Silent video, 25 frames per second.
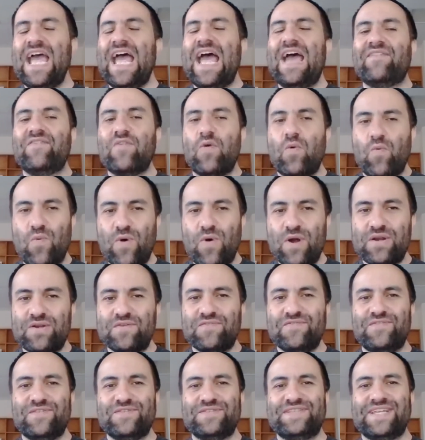Have a
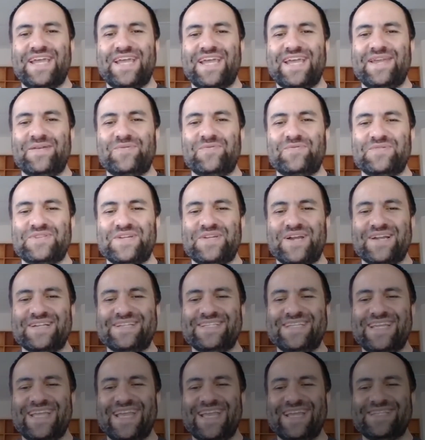wonderful day. We'll
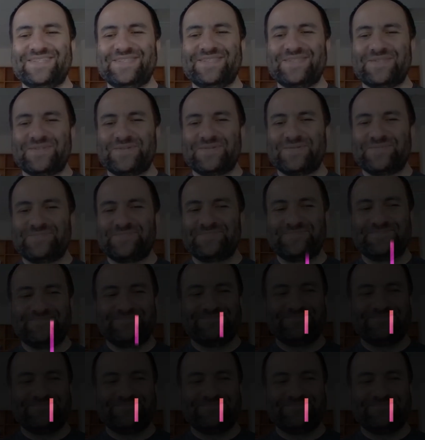talk to you again soon.